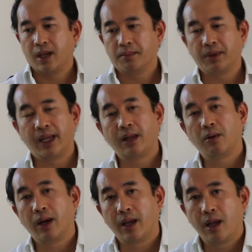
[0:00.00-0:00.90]
But
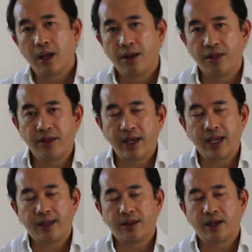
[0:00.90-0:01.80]
anyway,
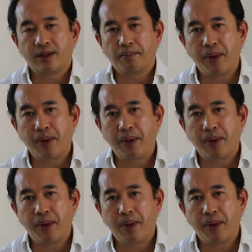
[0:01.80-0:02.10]
the